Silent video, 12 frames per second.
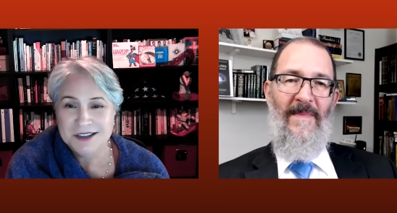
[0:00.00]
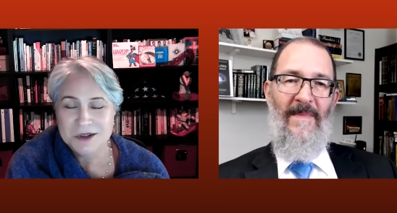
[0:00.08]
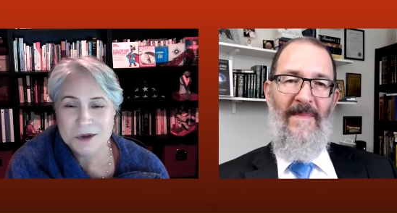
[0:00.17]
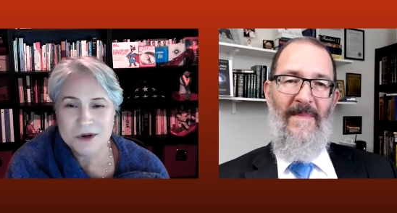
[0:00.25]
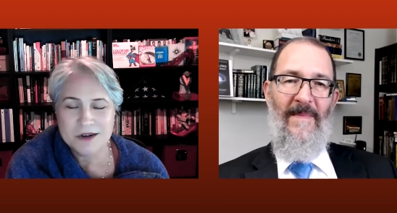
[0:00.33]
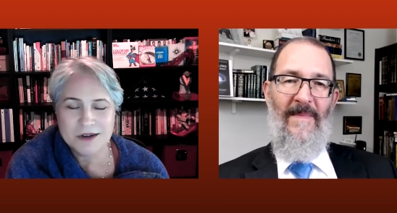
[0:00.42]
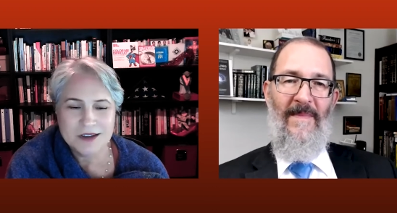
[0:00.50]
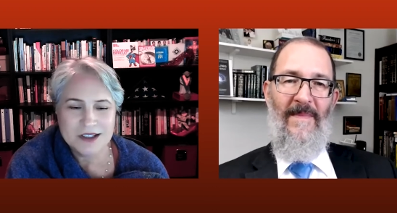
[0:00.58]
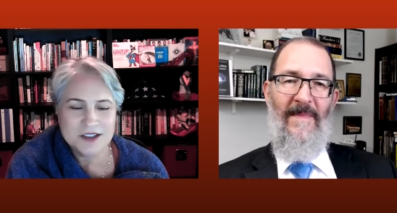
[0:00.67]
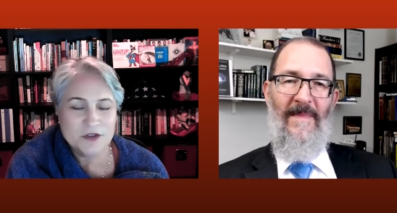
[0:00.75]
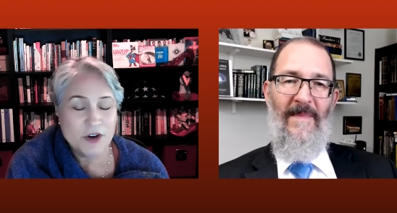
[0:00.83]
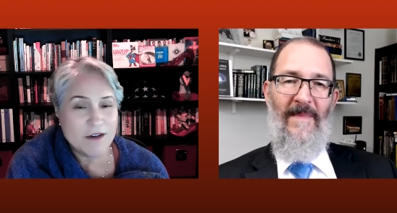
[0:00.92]
Speaker 1: or
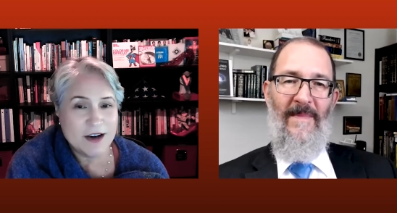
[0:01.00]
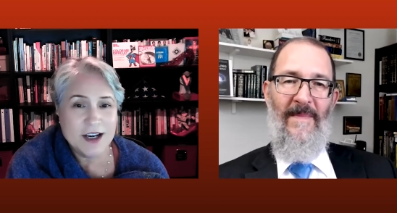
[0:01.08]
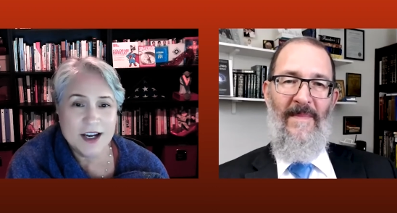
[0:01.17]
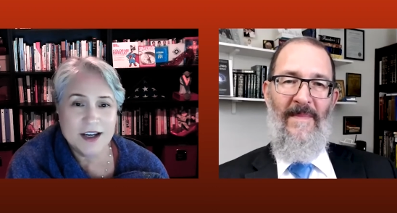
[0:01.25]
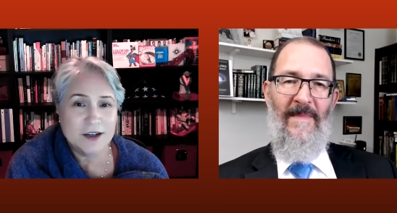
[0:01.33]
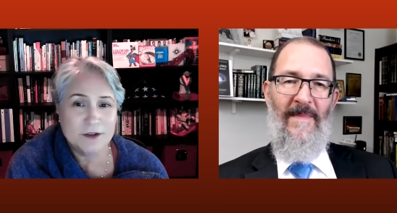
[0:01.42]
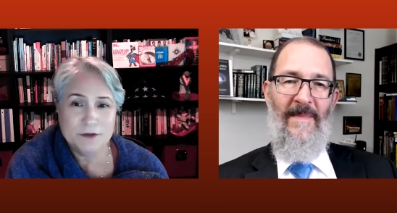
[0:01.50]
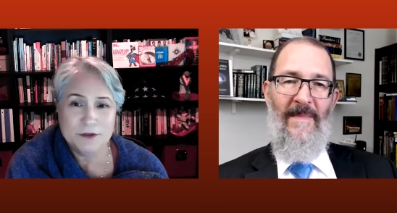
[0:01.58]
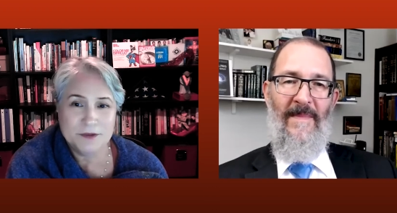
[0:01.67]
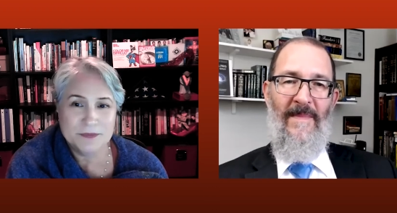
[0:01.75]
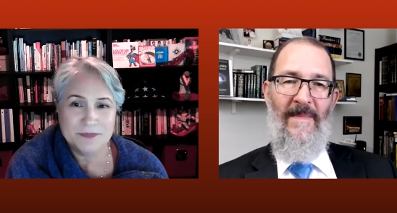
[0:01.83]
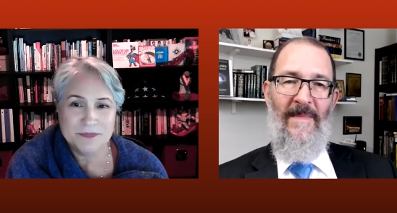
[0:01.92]
is very negative.
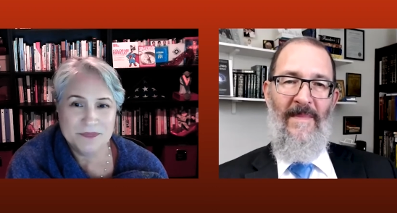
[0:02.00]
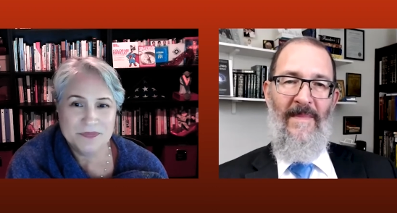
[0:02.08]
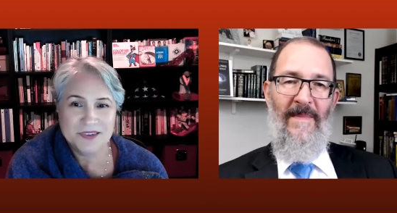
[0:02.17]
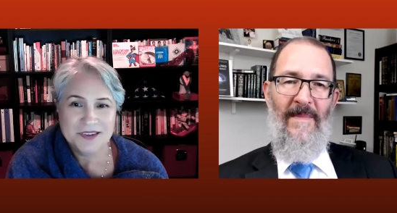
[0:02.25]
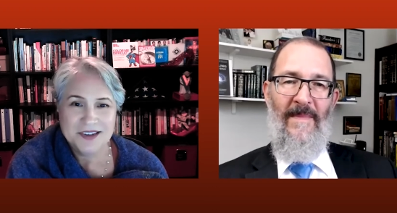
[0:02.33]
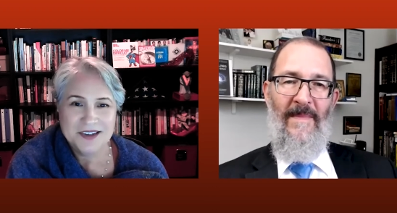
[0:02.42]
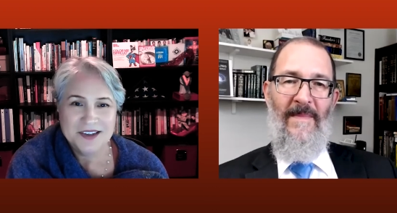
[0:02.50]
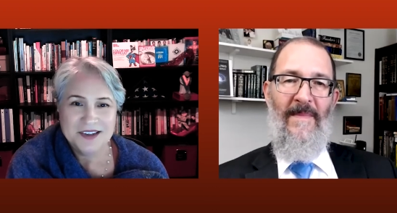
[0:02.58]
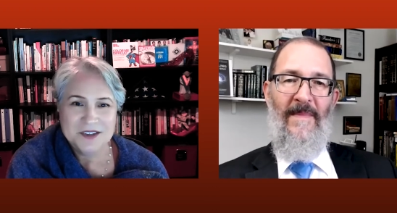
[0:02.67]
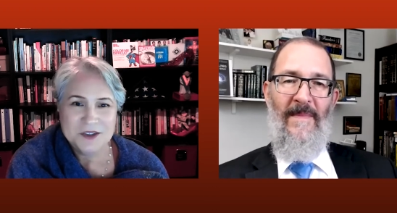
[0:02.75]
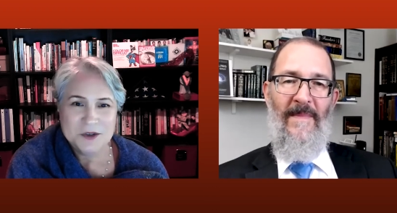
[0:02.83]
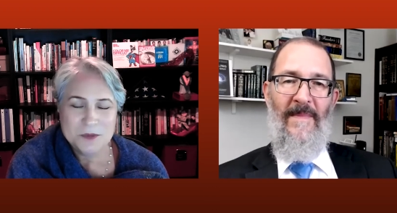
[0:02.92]

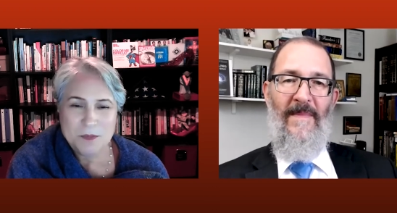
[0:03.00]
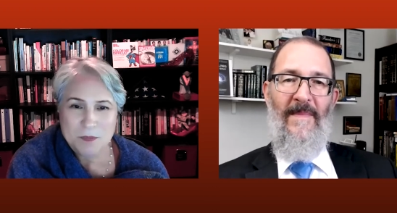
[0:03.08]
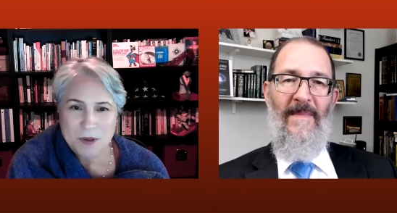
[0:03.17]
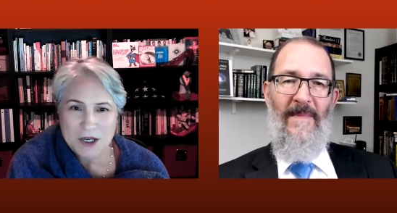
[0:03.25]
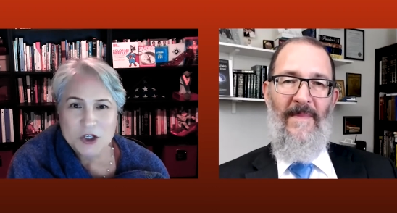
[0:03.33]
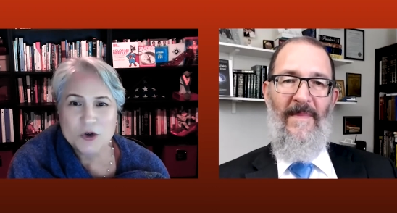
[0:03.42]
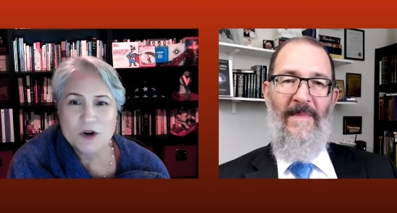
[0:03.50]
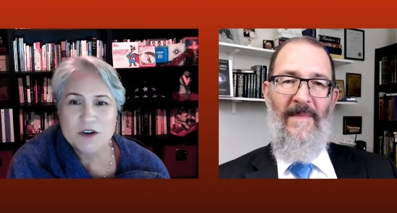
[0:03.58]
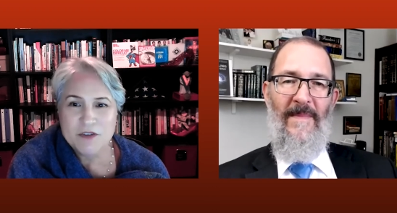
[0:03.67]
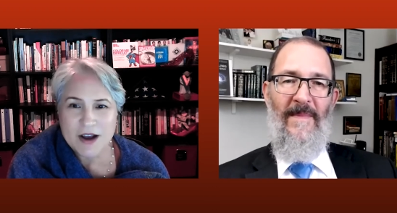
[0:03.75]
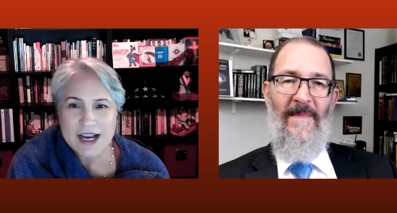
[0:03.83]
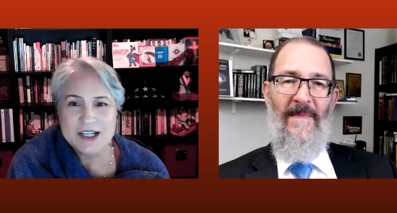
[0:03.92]
So pick your
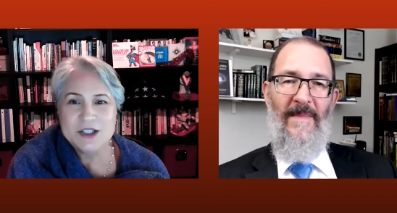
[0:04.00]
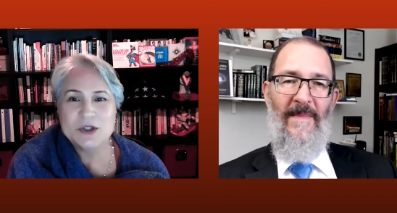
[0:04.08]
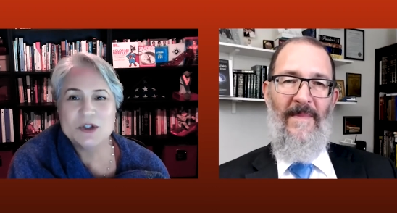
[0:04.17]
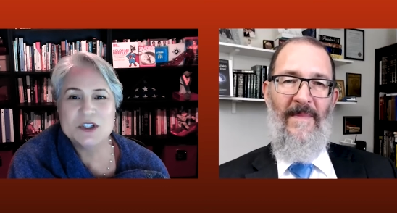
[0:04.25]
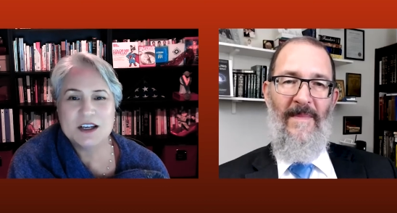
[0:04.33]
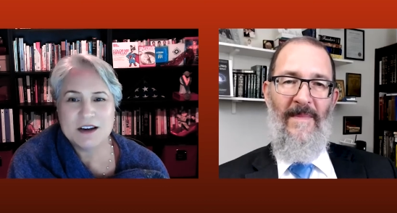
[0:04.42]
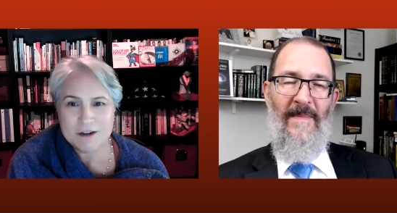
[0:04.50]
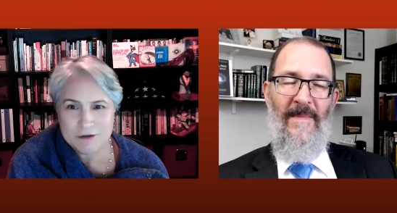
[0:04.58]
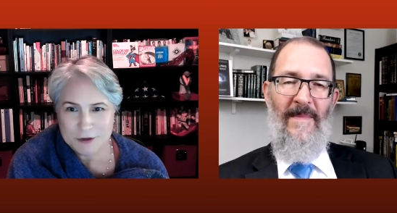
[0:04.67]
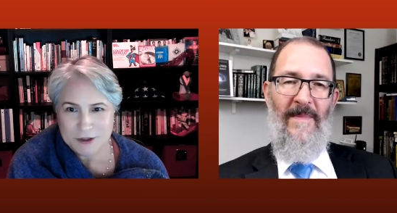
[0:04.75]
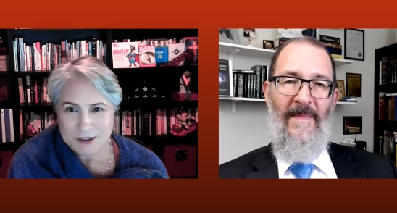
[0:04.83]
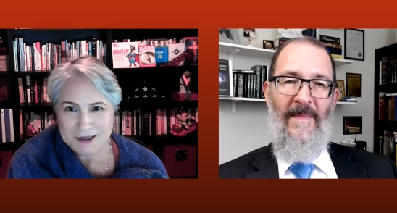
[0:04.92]
advisors
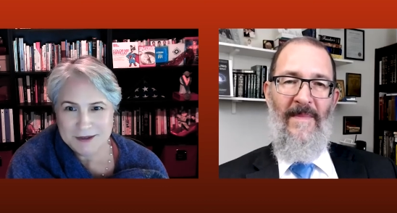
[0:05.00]
carefully.